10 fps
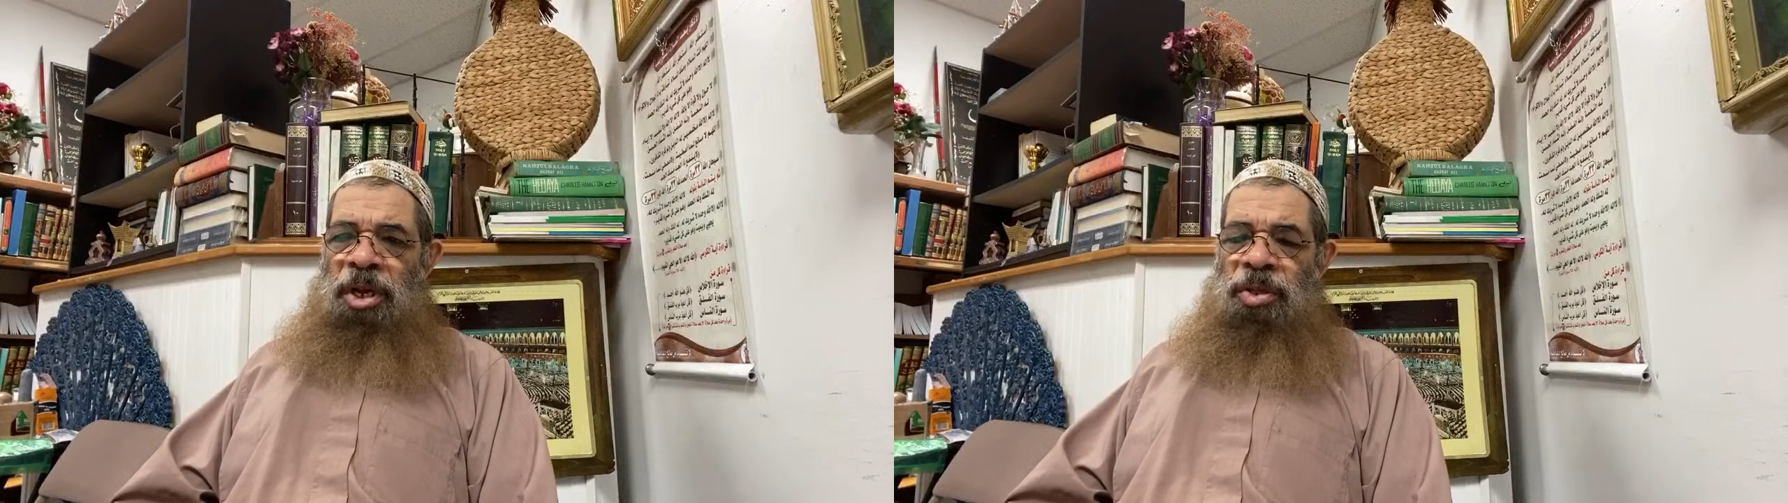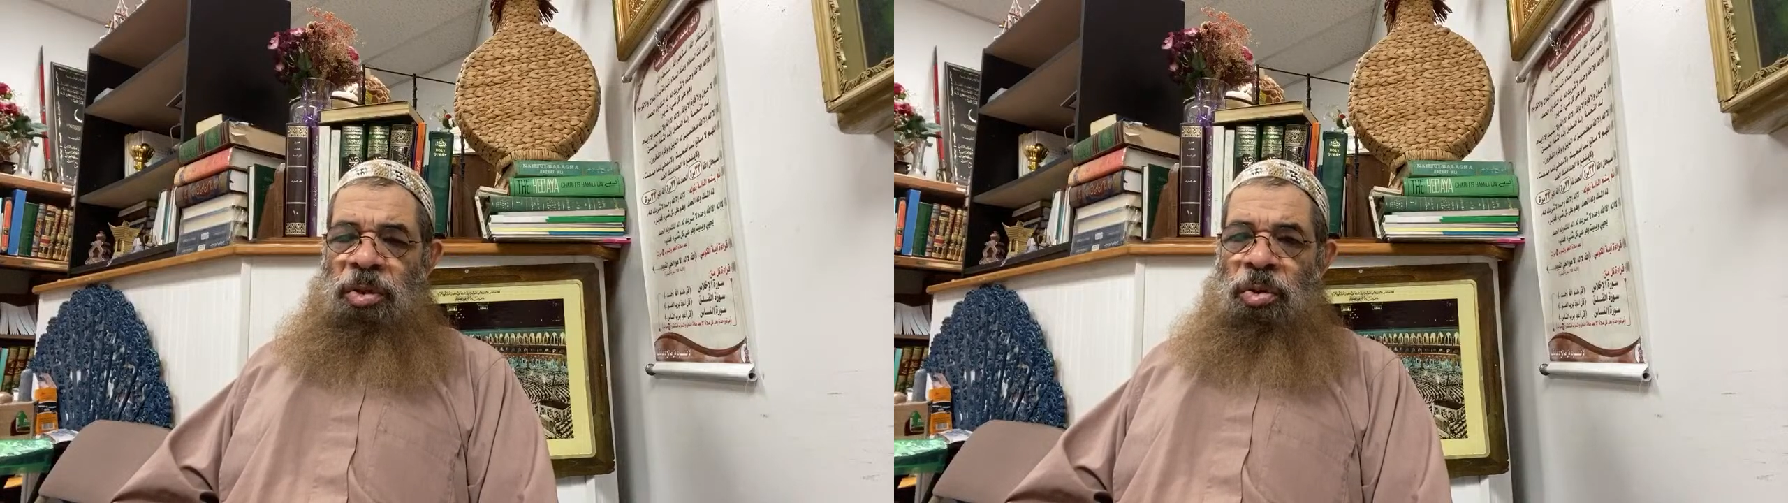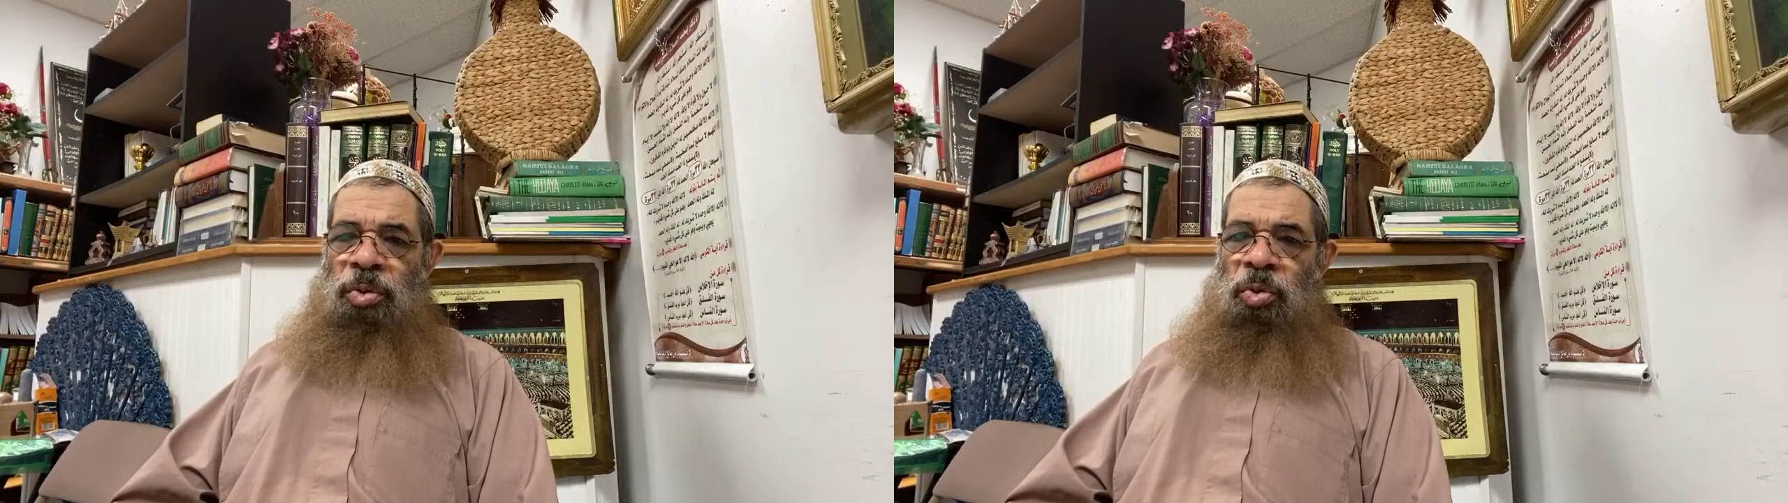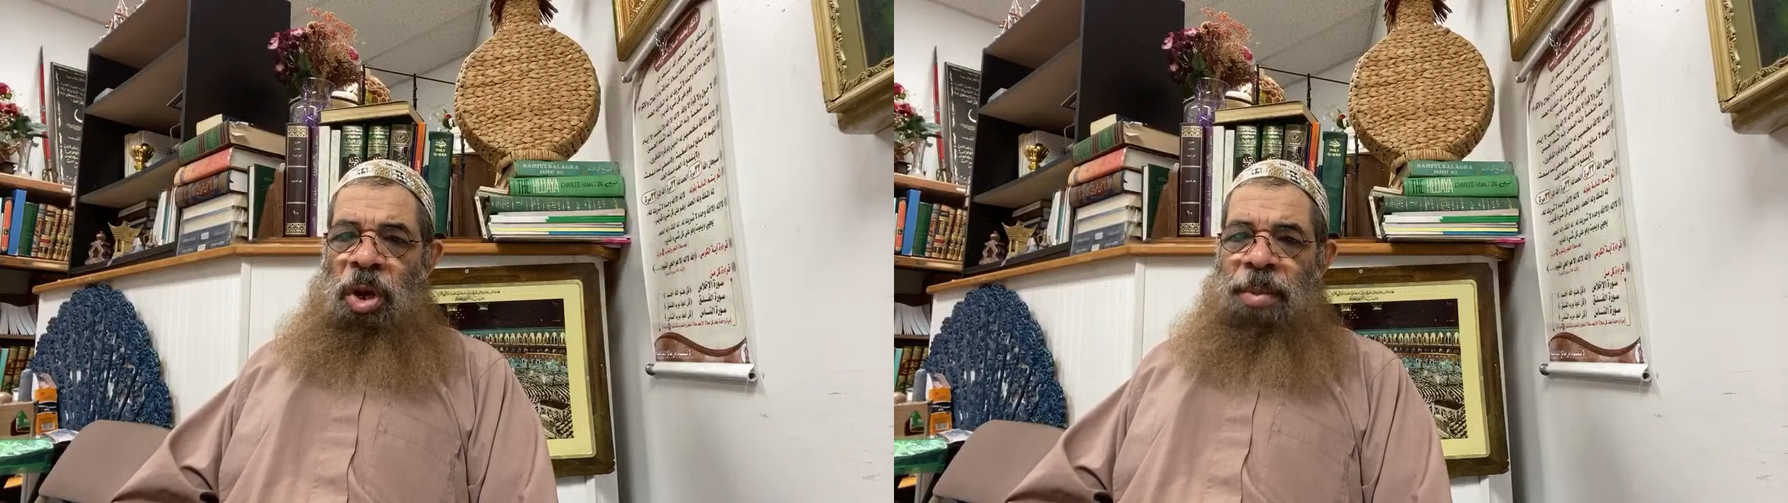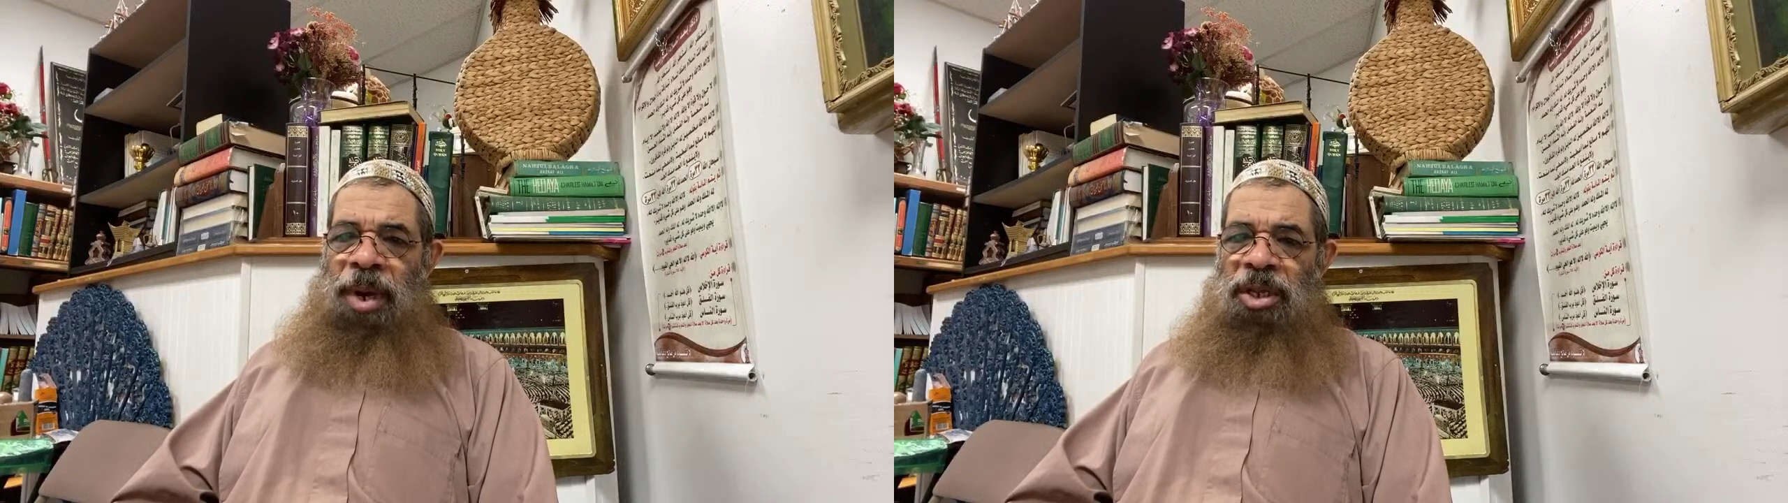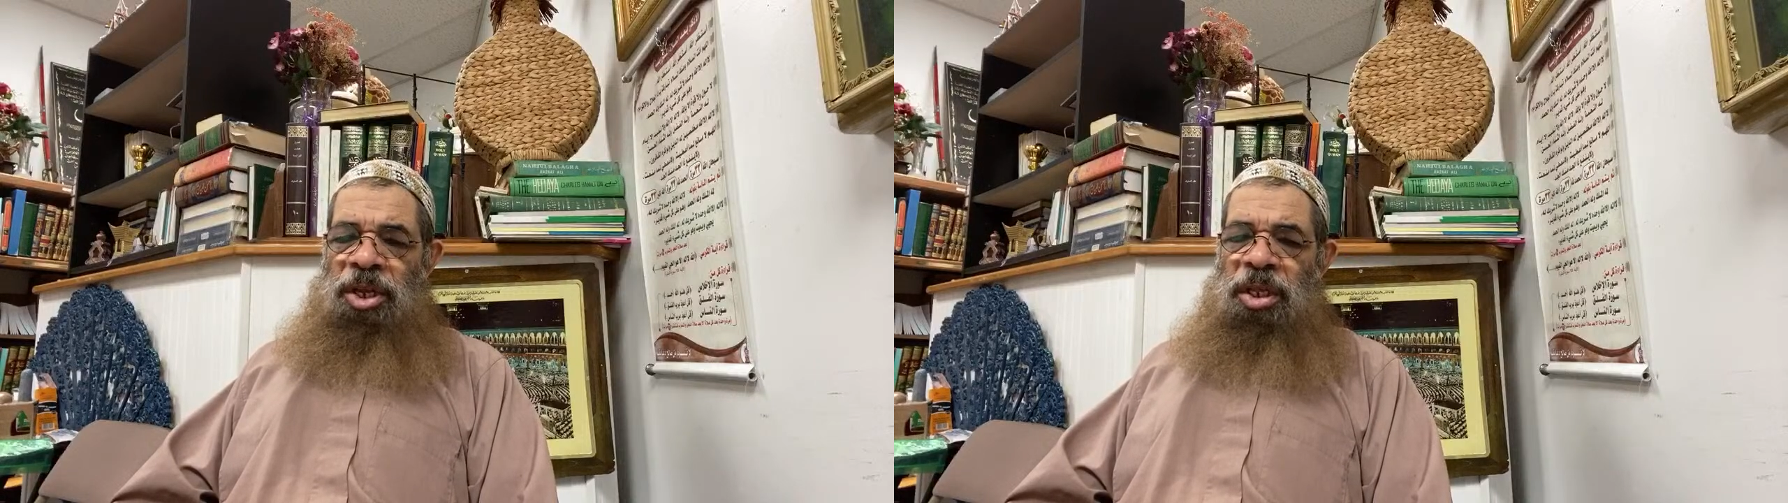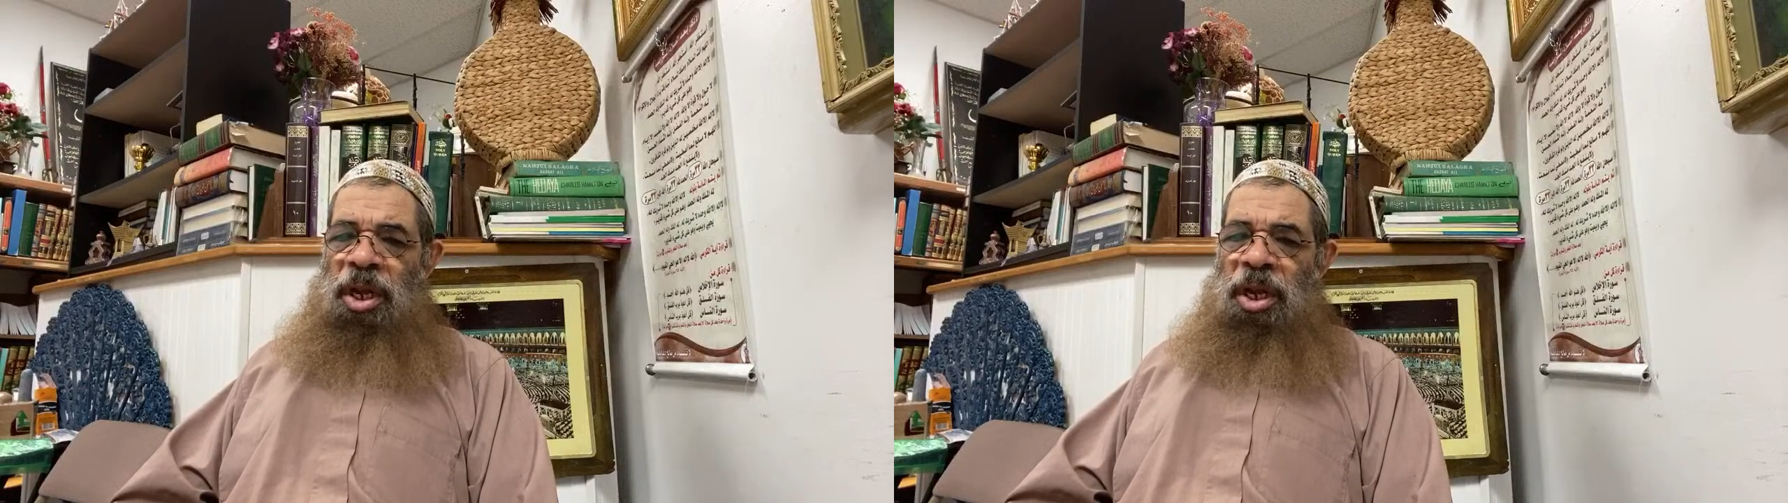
they don't know about it,